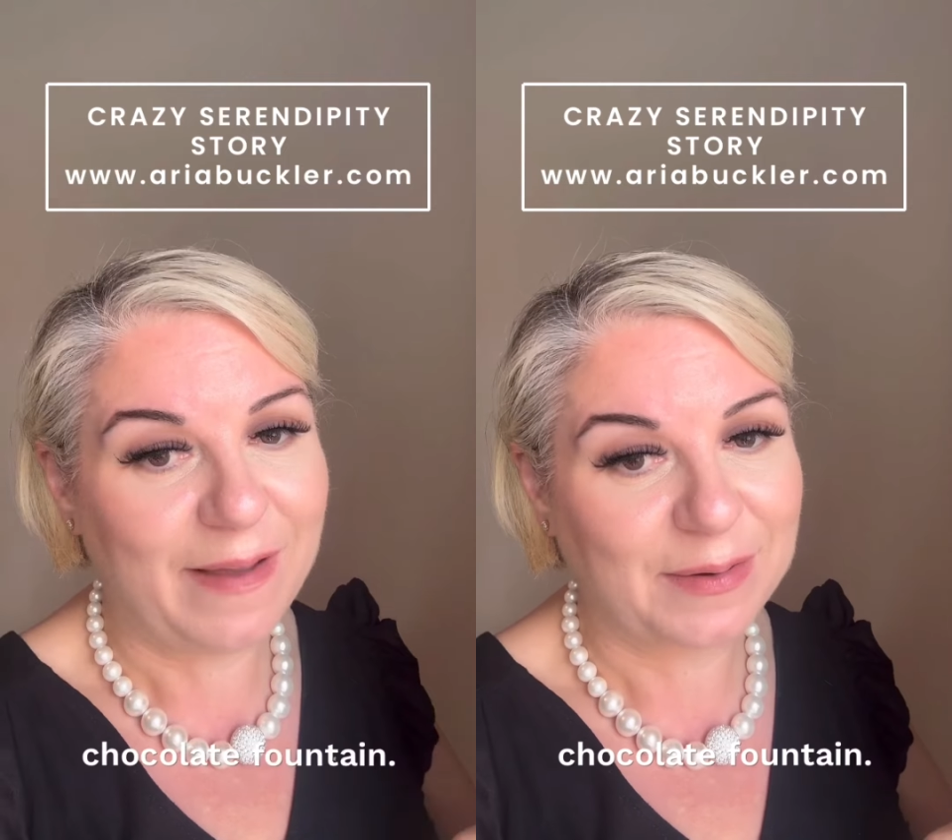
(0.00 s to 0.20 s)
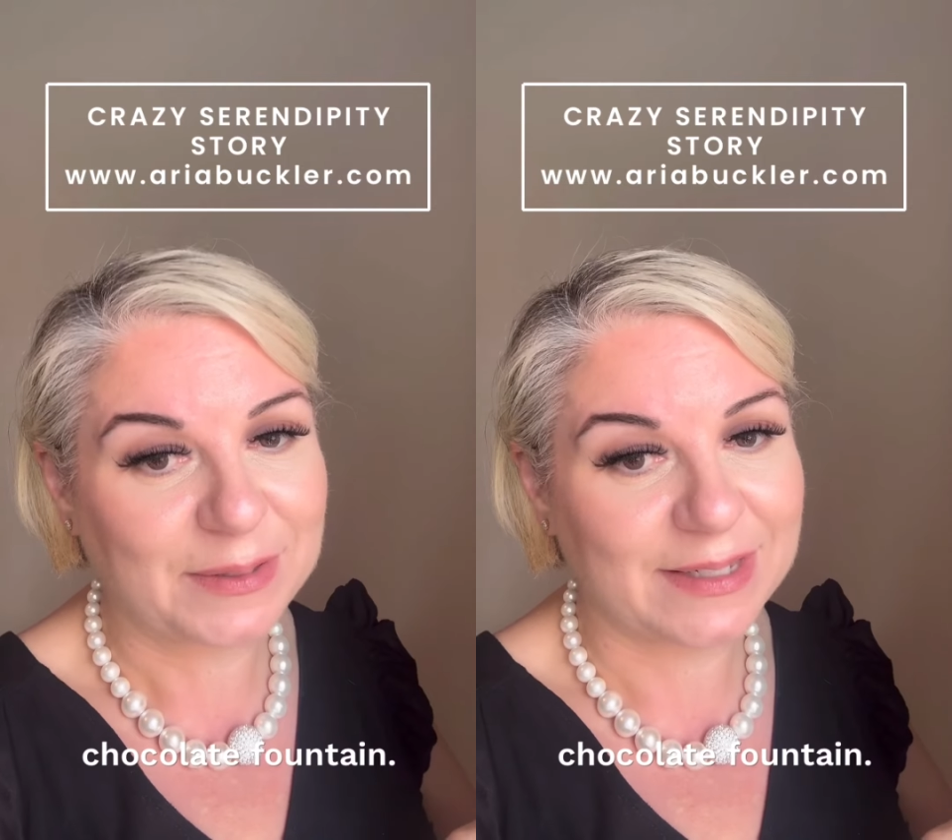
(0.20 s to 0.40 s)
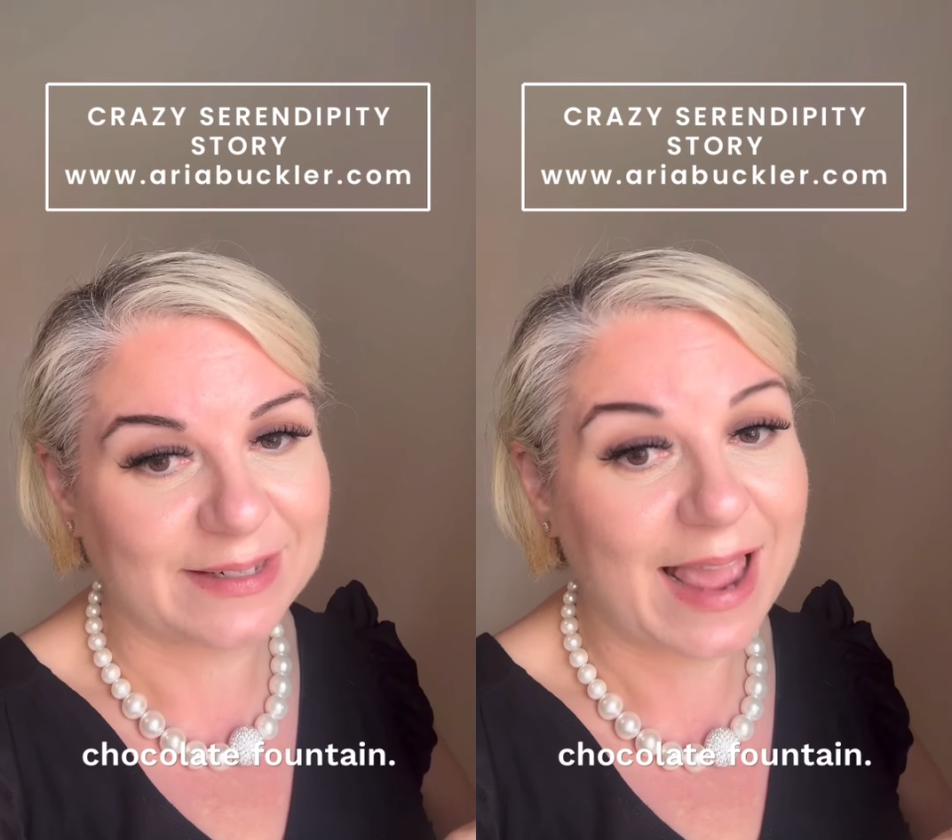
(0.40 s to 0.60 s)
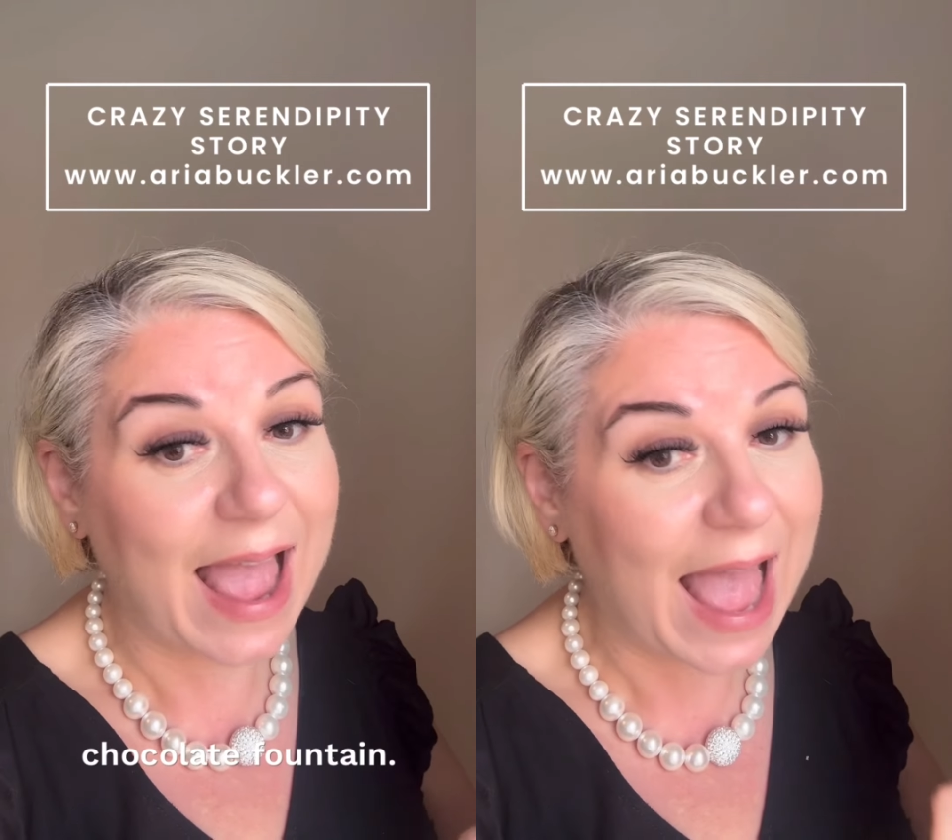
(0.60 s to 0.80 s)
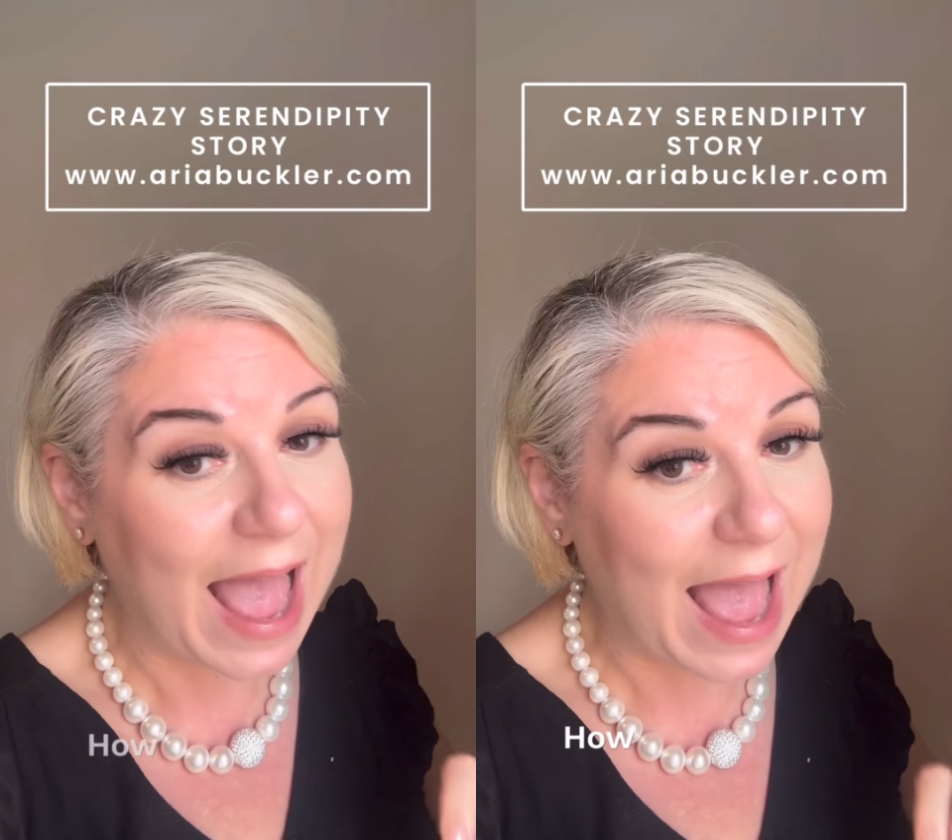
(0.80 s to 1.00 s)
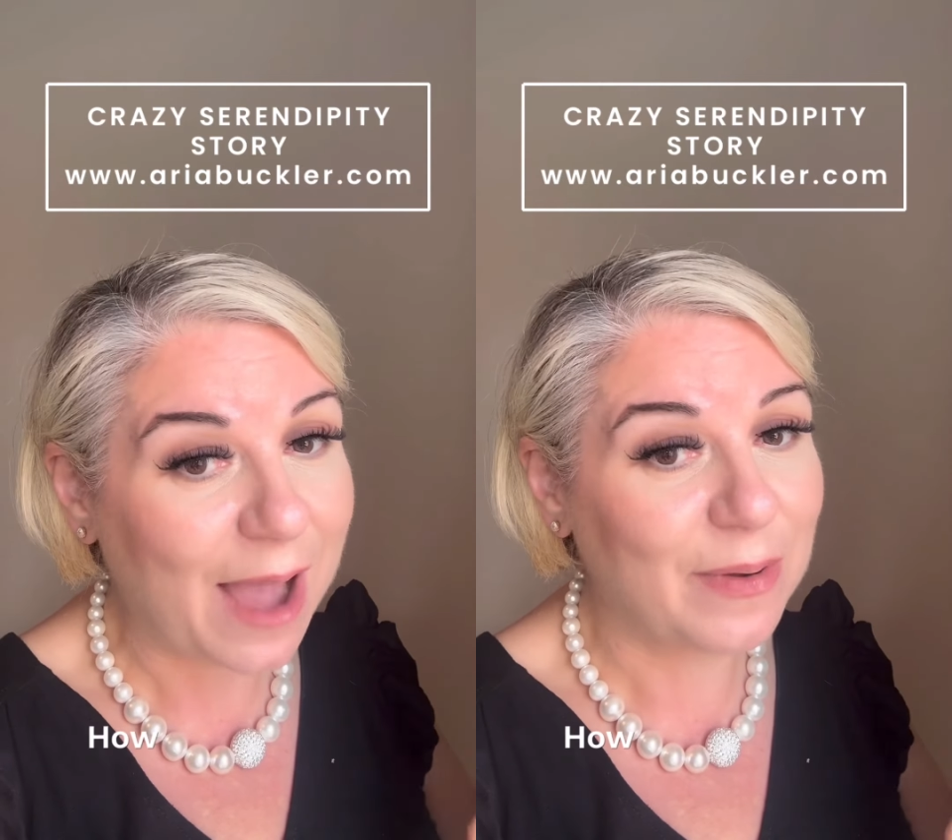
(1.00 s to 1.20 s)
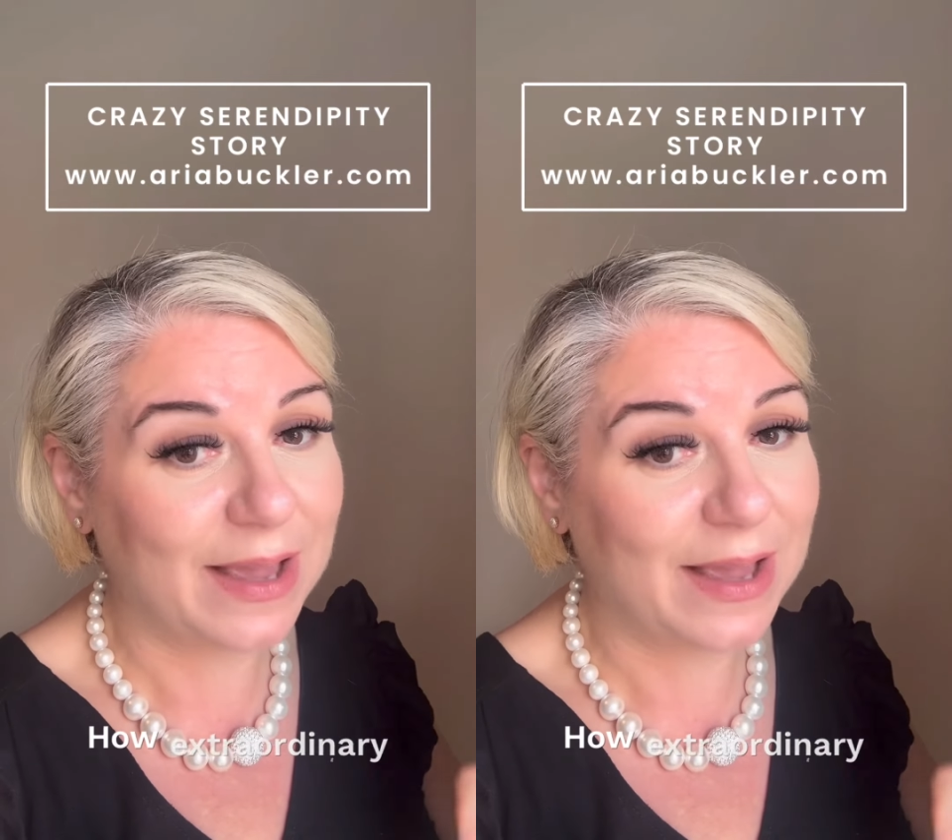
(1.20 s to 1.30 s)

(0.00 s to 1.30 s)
fountain. How